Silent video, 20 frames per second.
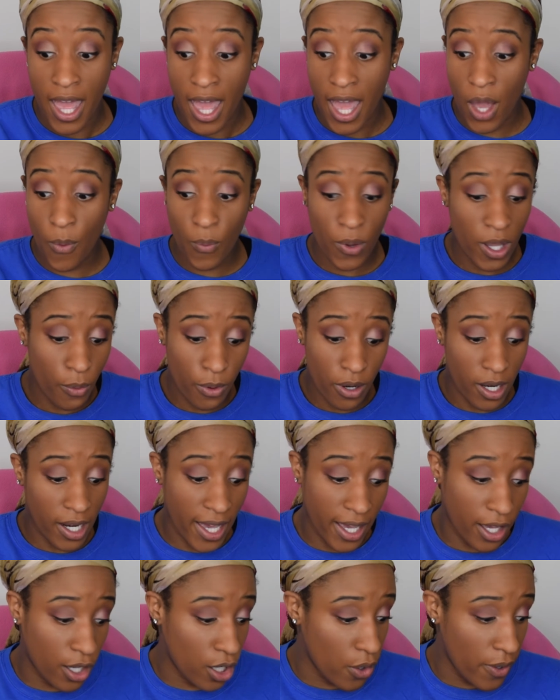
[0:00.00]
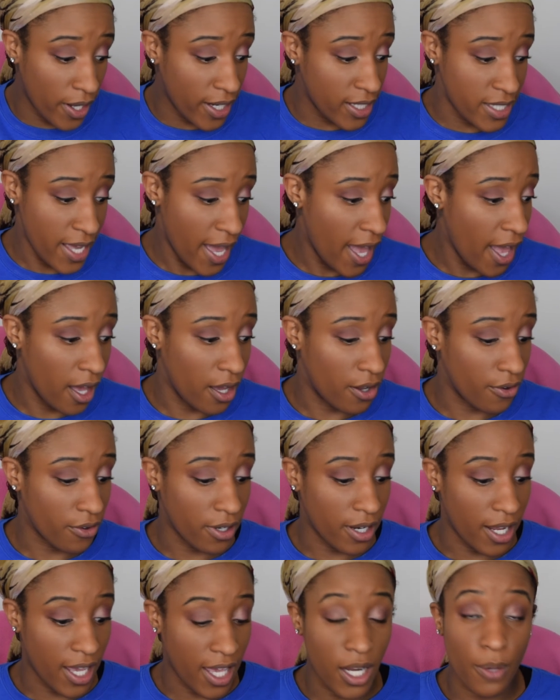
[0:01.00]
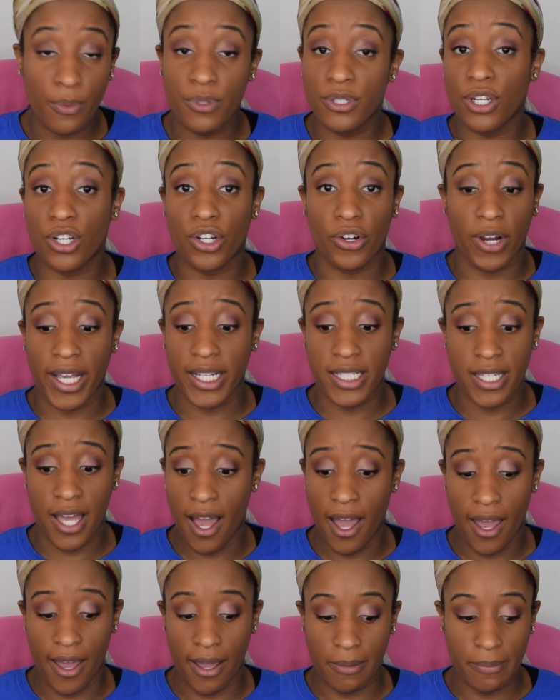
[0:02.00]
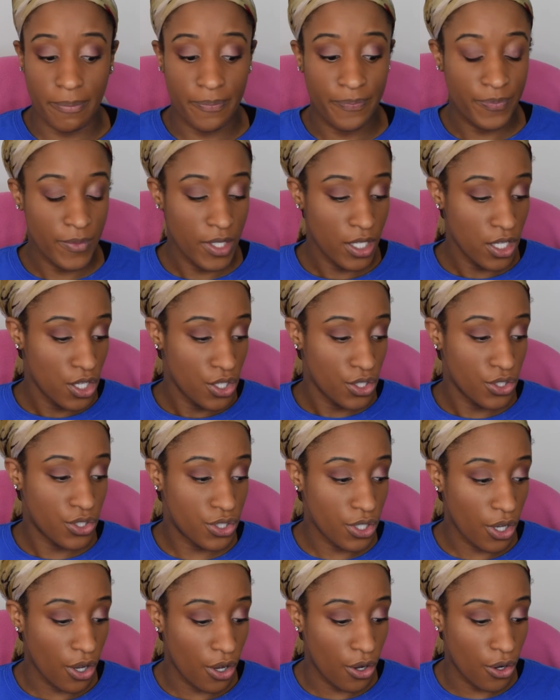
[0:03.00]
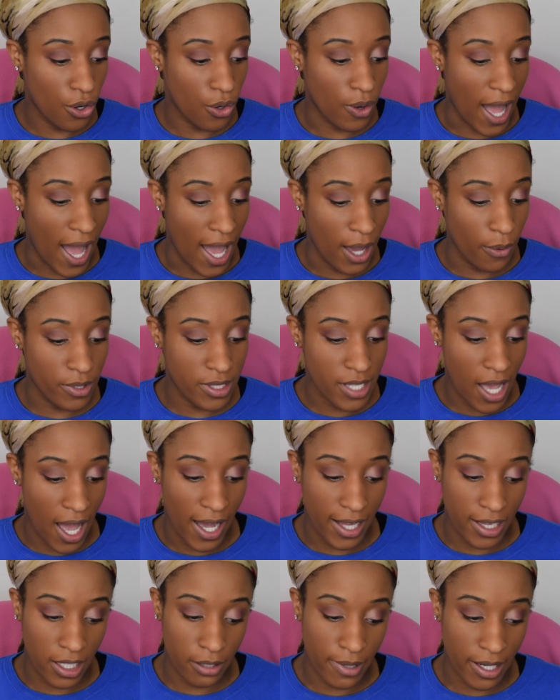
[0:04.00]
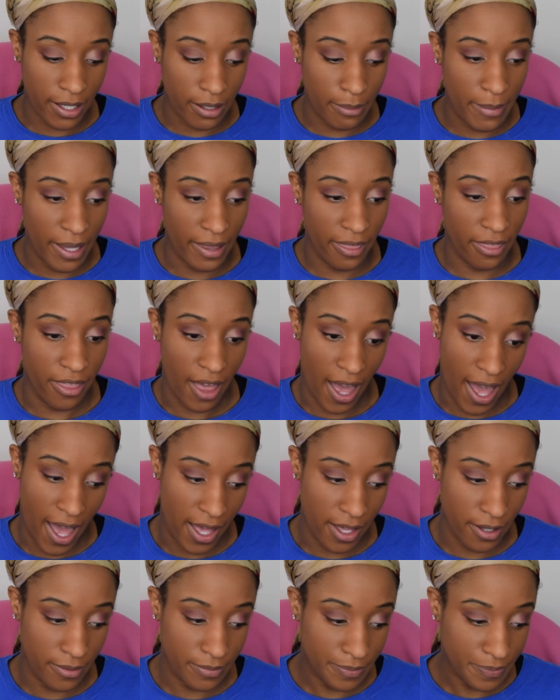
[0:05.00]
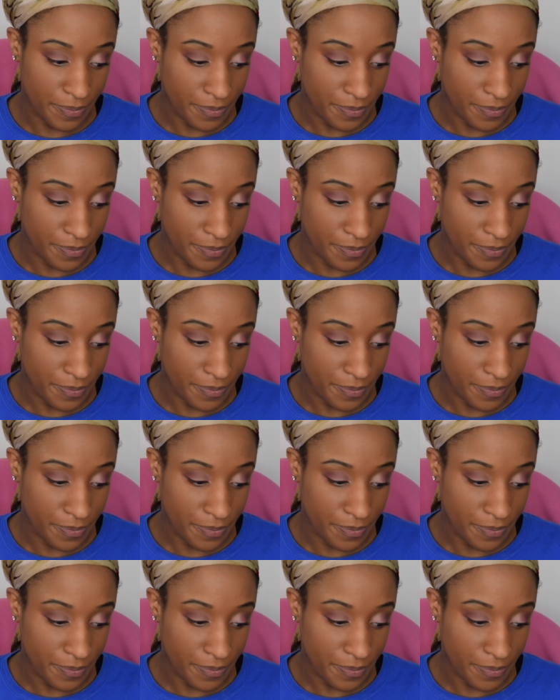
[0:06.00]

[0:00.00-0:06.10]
and we were like going to town, and it was a great time. So I would highly recommend that.